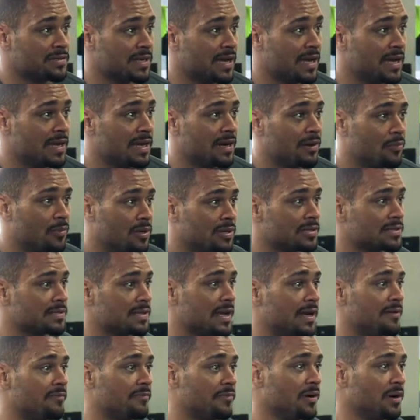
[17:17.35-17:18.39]
saying that when it's
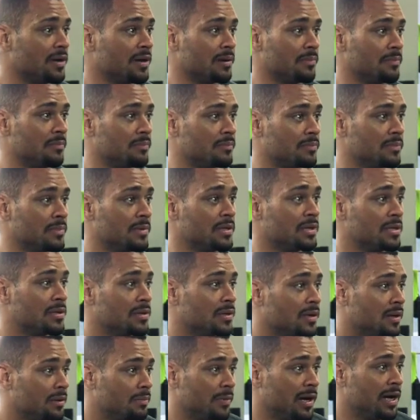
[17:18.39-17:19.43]
not fun, I'm
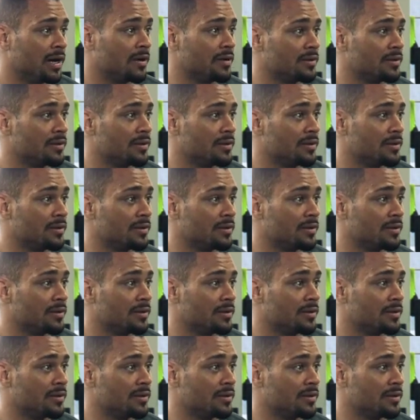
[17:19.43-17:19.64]
out.